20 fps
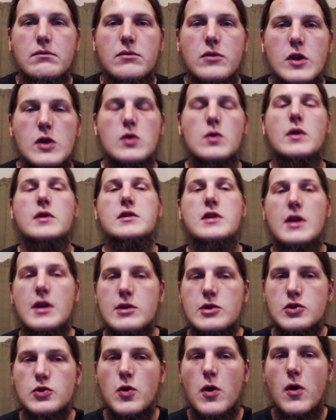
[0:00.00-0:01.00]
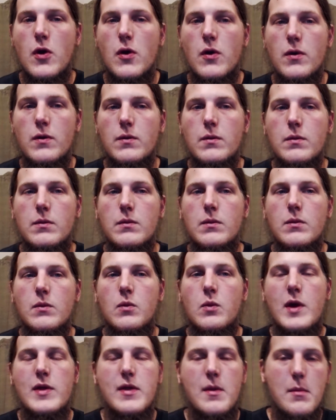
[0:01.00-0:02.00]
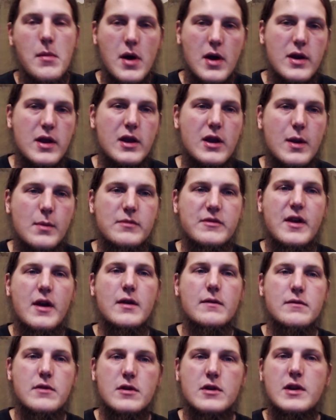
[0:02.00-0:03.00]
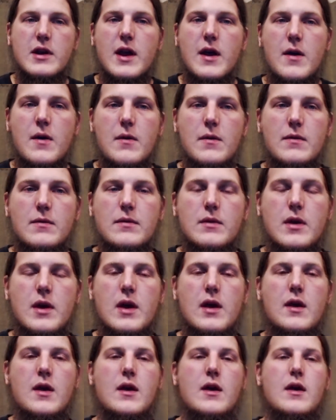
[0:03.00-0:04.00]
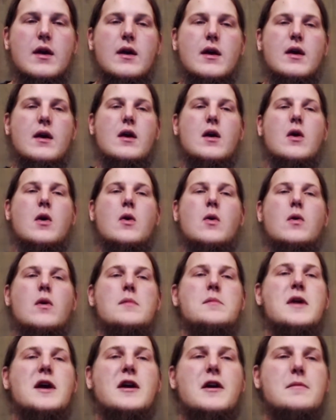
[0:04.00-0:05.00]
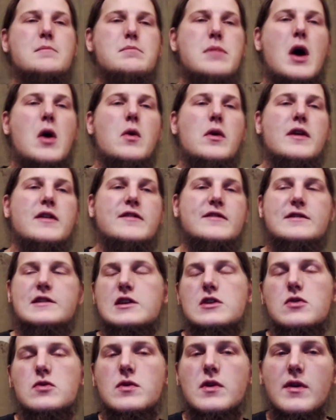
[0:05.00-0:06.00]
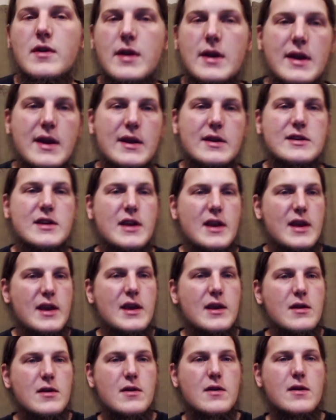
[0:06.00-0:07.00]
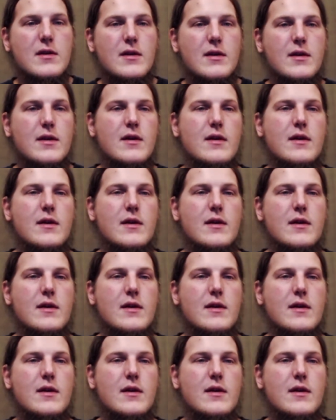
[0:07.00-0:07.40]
You get to control when the money comes out of your account. What bigger bonus do you really need to hear?